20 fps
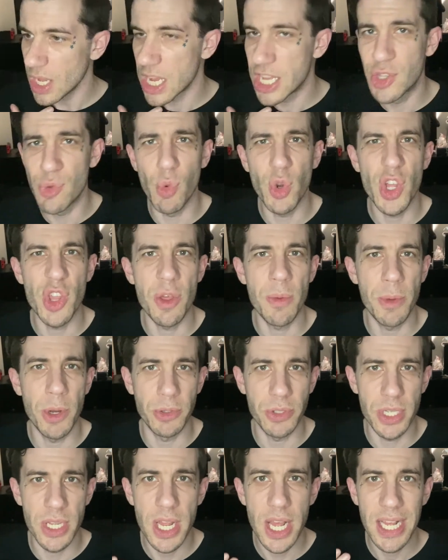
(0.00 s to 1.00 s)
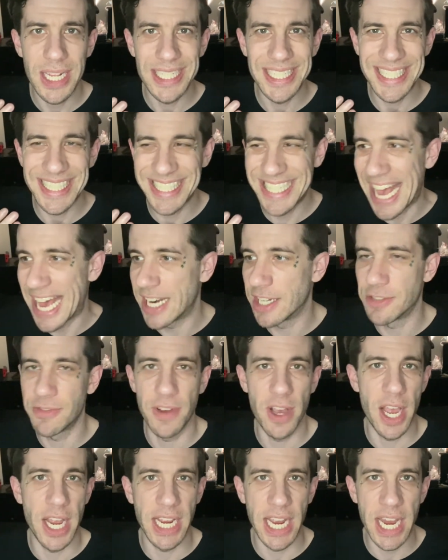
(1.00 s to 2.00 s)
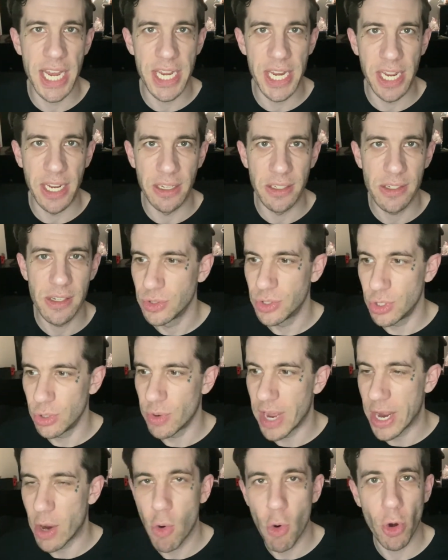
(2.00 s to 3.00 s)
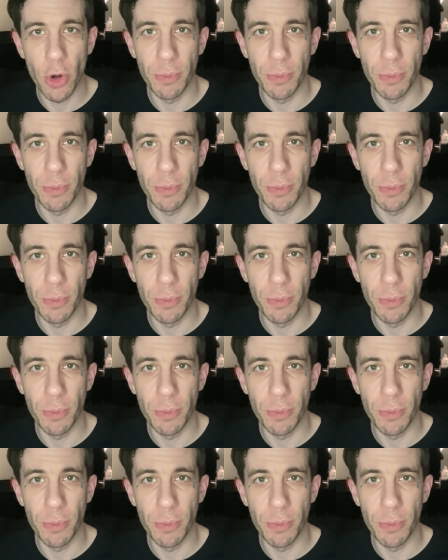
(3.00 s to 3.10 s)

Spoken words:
is one of the most satisfying endings to a horror